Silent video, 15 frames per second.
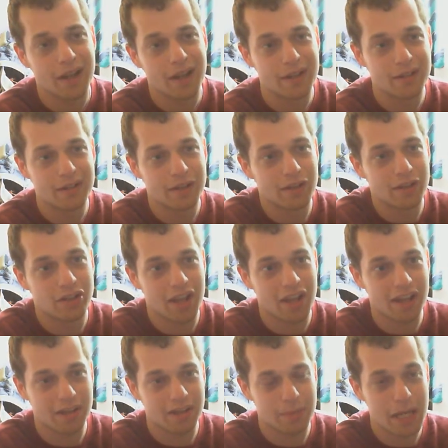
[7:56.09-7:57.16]
and so she
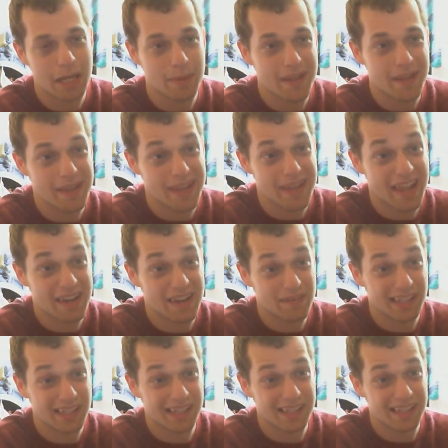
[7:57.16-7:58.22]
has a baby at the end of
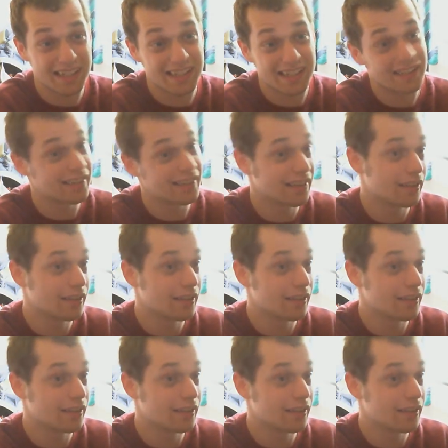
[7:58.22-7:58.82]
the season,